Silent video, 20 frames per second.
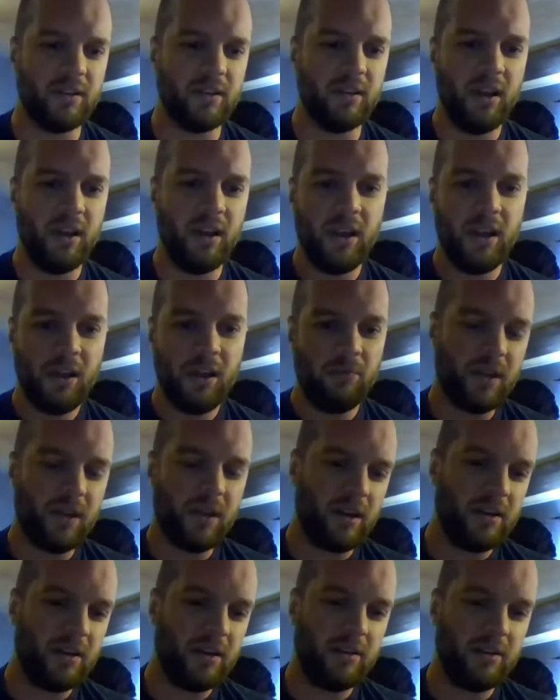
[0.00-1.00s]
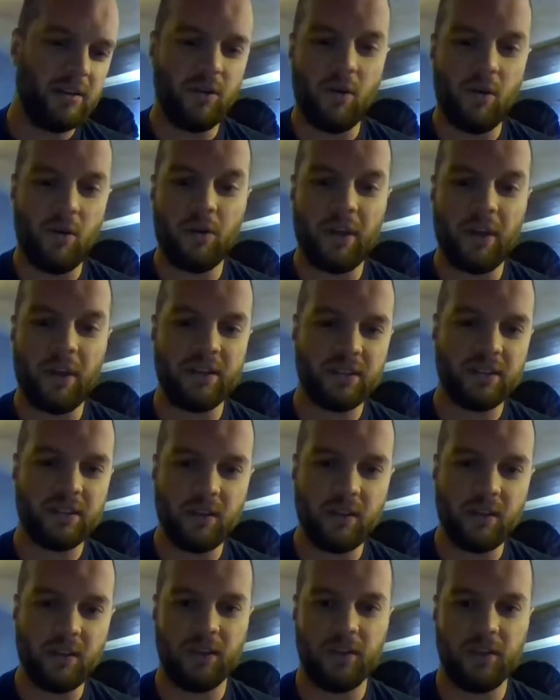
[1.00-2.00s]
And man, I didn't know all that
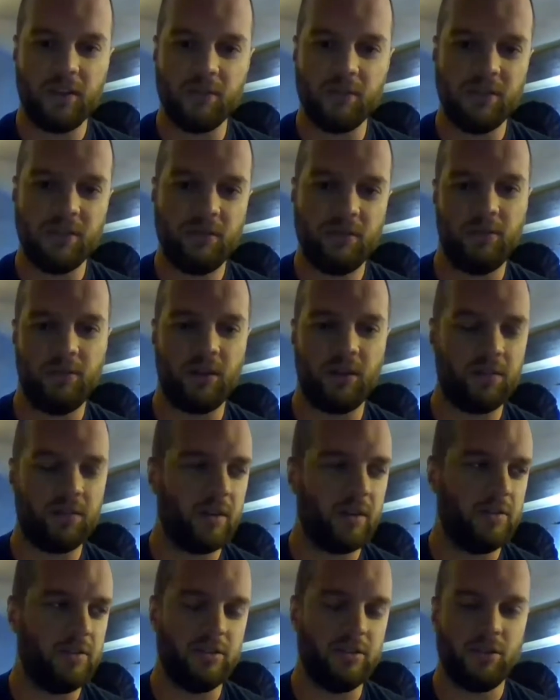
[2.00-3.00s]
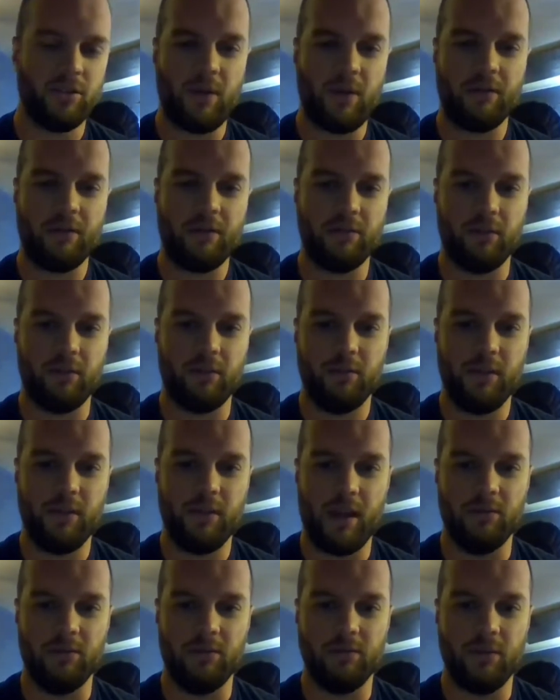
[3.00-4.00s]
stuff that goes into it. I thought you just go out
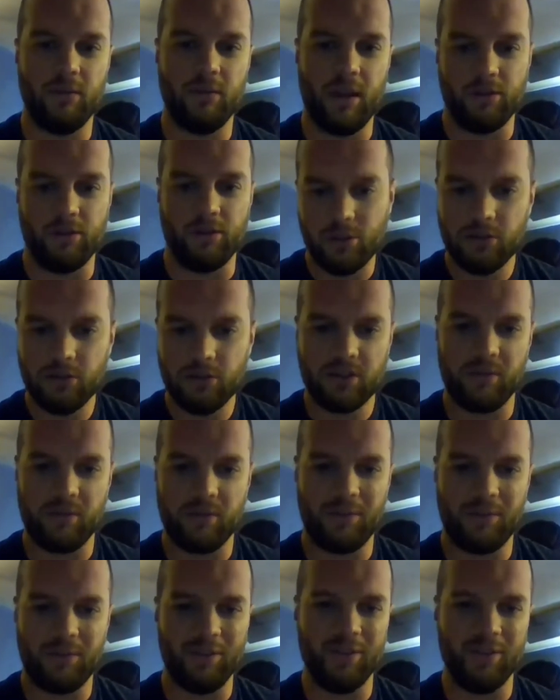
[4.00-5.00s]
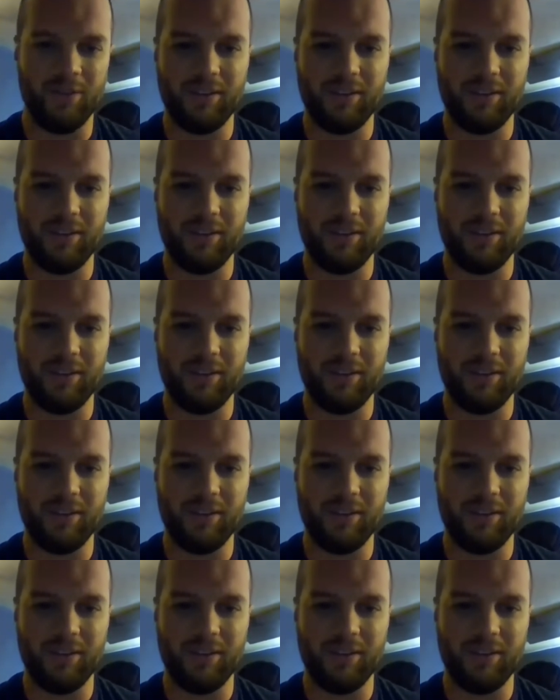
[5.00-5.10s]
and shoot something.